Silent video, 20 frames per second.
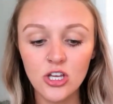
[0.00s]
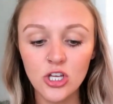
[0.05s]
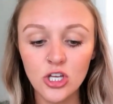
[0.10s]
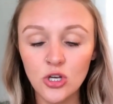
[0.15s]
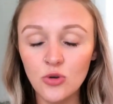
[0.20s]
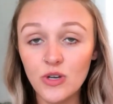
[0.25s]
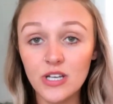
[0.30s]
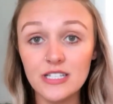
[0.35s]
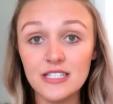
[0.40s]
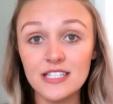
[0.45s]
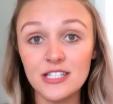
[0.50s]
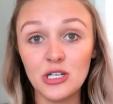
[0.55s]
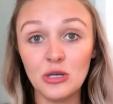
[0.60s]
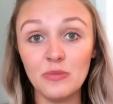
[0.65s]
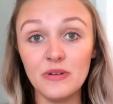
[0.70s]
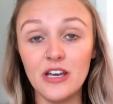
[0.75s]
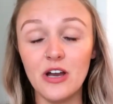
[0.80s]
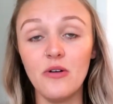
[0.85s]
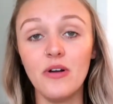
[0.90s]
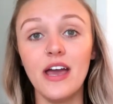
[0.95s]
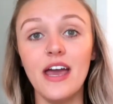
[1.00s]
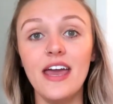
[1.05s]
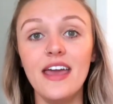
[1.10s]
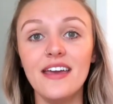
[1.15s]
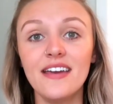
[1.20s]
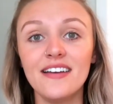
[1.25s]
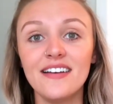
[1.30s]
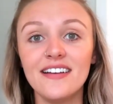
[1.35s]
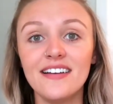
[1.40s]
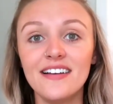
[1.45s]
you can still be
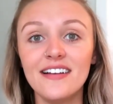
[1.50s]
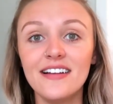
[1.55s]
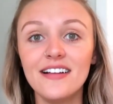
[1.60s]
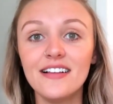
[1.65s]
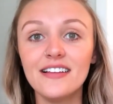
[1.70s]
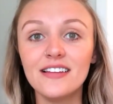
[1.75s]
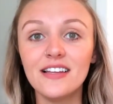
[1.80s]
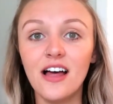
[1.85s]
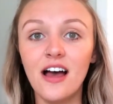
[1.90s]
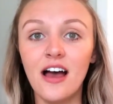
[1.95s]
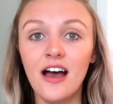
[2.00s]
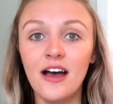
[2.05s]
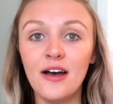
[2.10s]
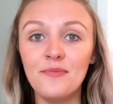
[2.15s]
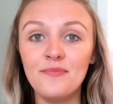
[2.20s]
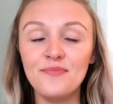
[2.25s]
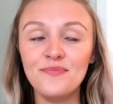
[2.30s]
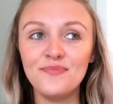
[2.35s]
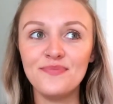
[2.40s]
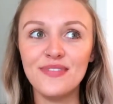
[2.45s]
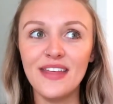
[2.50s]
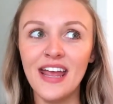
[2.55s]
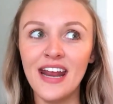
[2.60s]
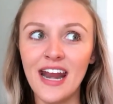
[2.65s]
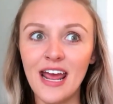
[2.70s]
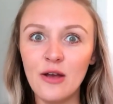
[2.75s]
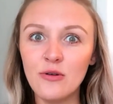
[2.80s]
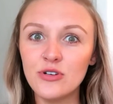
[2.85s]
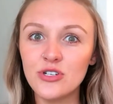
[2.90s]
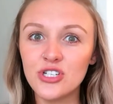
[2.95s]
okay. And
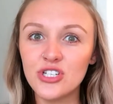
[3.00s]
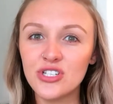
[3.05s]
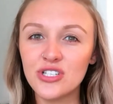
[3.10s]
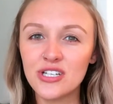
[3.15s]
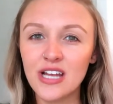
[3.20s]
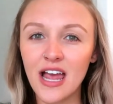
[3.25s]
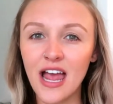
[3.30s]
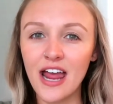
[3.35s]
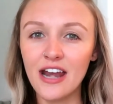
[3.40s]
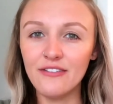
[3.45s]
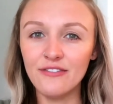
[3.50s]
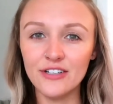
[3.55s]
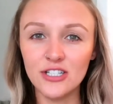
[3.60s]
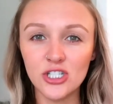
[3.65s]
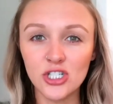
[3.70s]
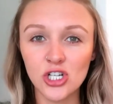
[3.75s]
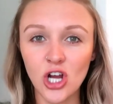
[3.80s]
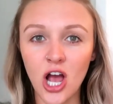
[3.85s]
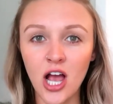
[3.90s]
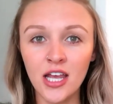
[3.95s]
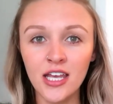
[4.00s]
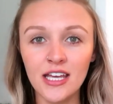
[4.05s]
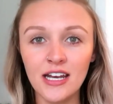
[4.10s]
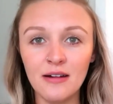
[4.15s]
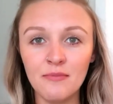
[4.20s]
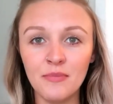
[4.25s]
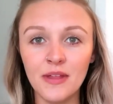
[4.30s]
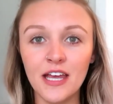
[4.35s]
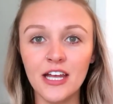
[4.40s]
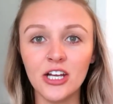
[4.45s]
I was just kind of in shock
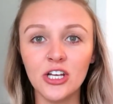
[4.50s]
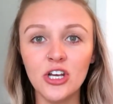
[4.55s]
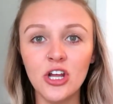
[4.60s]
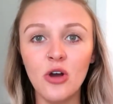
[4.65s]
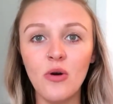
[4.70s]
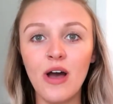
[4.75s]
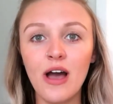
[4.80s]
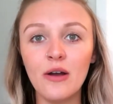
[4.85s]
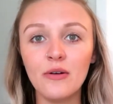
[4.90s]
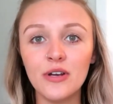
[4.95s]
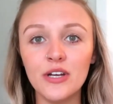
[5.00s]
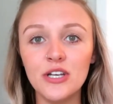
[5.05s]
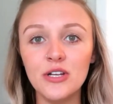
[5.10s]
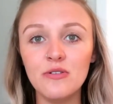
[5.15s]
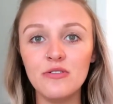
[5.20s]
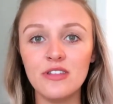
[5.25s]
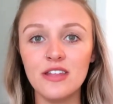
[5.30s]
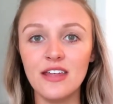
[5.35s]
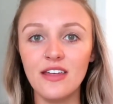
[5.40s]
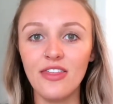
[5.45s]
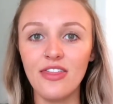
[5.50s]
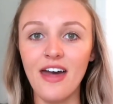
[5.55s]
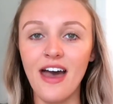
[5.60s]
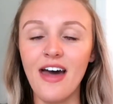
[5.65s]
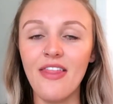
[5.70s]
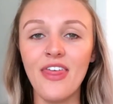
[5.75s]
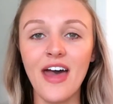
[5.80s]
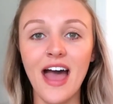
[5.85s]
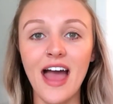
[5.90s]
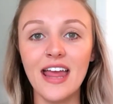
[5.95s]
and I'm like, no, how can you think
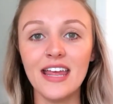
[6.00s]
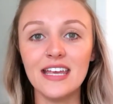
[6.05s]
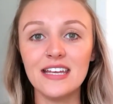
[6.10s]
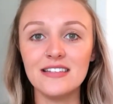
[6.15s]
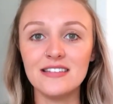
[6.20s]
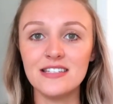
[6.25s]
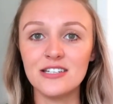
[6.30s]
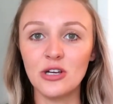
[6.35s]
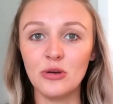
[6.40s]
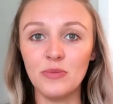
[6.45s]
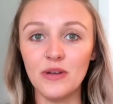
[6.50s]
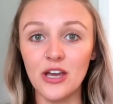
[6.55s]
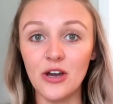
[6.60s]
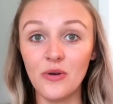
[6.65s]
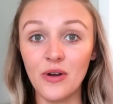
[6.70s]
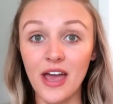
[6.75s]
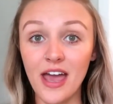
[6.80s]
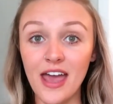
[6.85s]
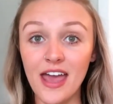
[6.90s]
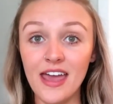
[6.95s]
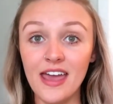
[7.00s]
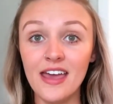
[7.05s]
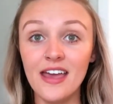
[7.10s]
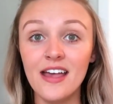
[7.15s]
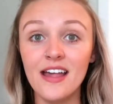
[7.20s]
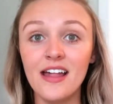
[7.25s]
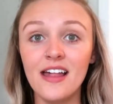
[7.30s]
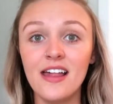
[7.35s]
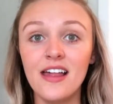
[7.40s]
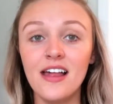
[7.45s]
that I can still be okay?